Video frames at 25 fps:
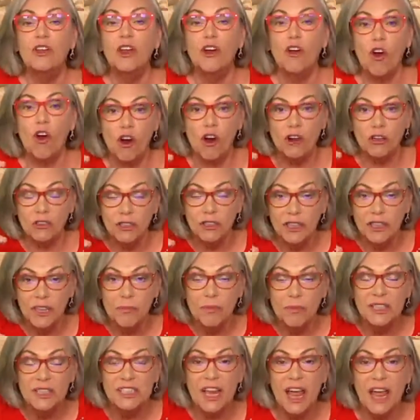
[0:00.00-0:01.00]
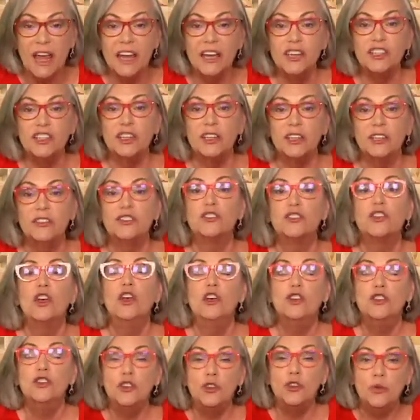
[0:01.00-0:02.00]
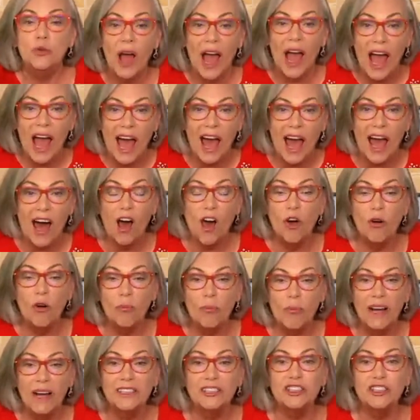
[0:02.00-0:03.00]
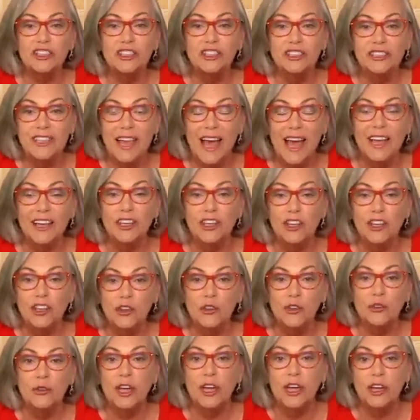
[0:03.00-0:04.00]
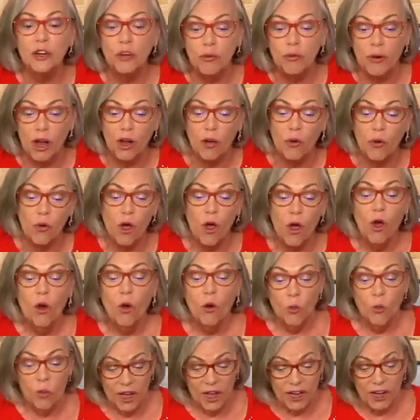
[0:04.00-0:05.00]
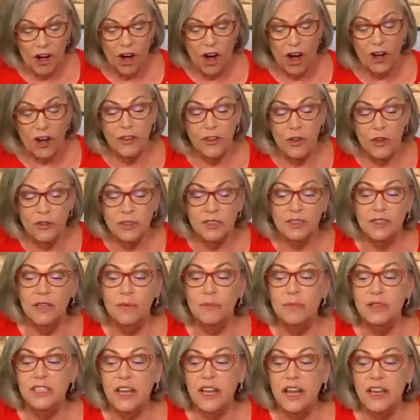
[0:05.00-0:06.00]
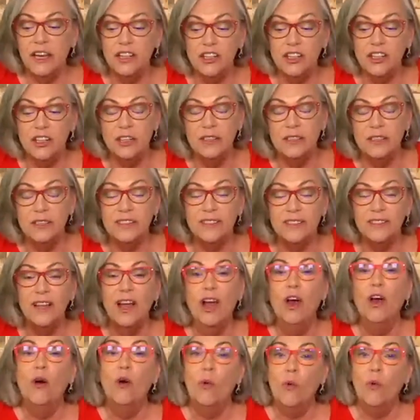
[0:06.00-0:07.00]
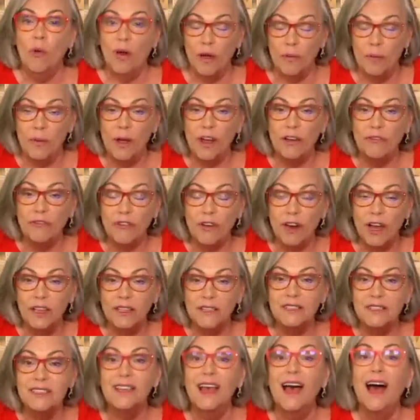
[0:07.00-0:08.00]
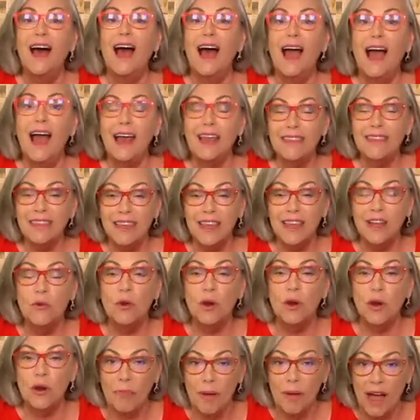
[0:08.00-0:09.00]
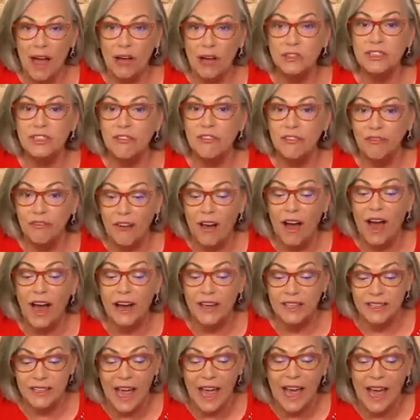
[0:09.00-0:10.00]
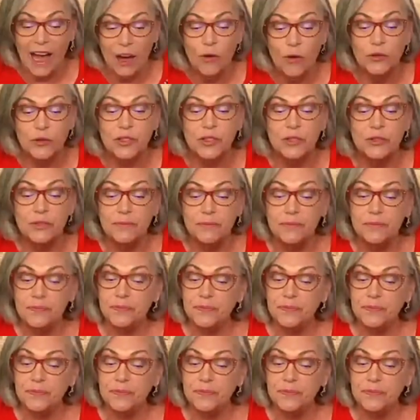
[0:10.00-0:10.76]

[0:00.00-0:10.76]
there are limitations to how much debt you can grow. What are those limitations? Well, my friends, I think we're about to find out.